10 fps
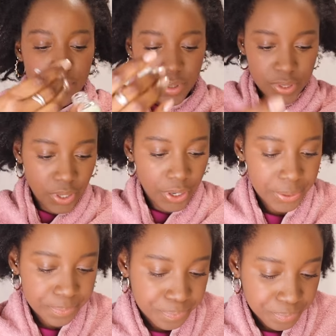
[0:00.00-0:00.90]

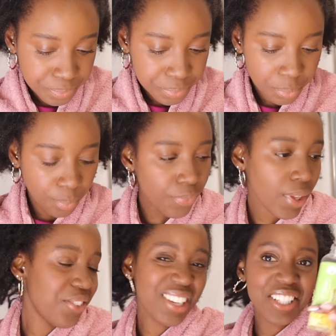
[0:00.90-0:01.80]
So
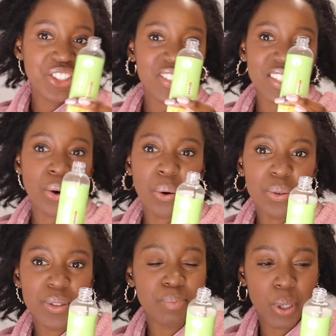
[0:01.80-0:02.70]
you can use an
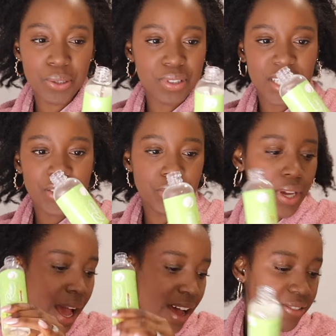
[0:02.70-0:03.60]
old bottle that you
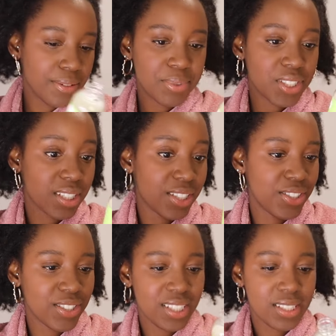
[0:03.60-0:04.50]
have. I'm just going to
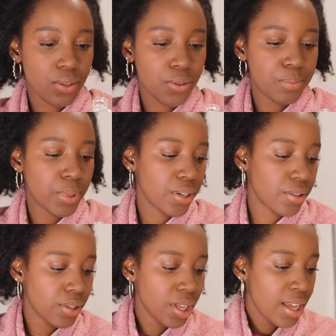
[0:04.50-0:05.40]
use this old
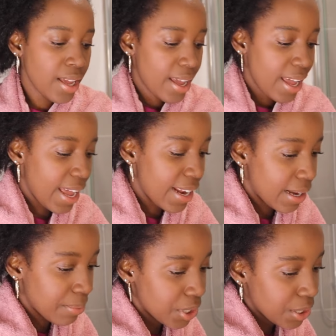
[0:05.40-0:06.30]
bottle and
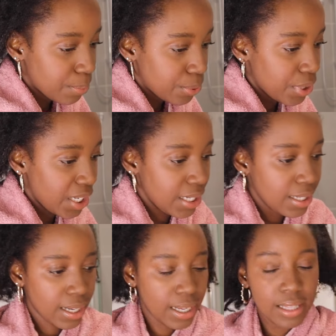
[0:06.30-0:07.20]
I'm going to put
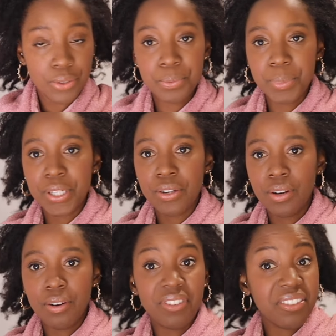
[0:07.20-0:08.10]
in a little bit
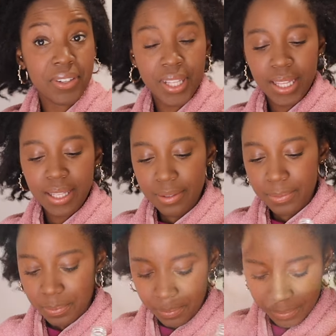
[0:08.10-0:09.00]
of everything.